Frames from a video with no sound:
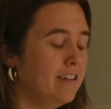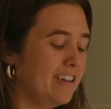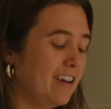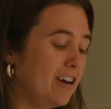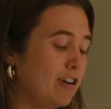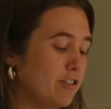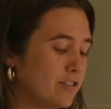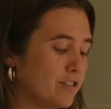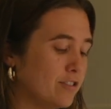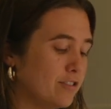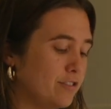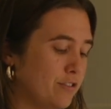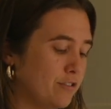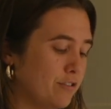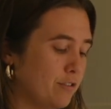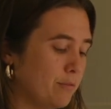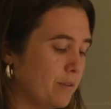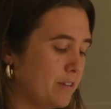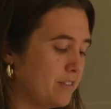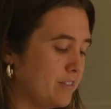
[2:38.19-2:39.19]
also
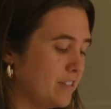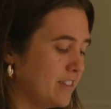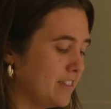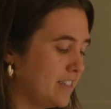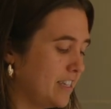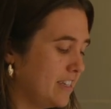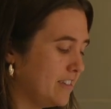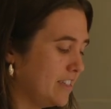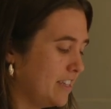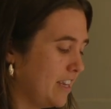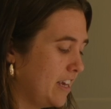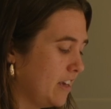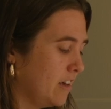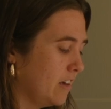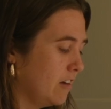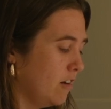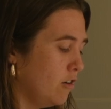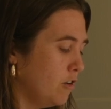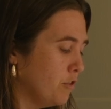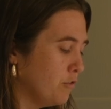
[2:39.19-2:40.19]
distributes the
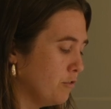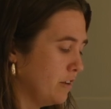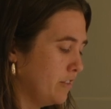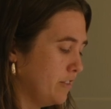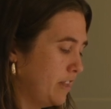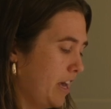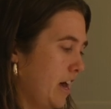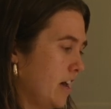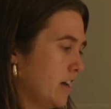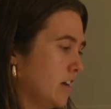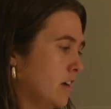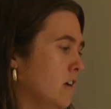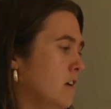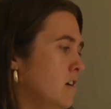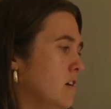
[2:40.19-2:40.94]
seasoning all throughout the egg.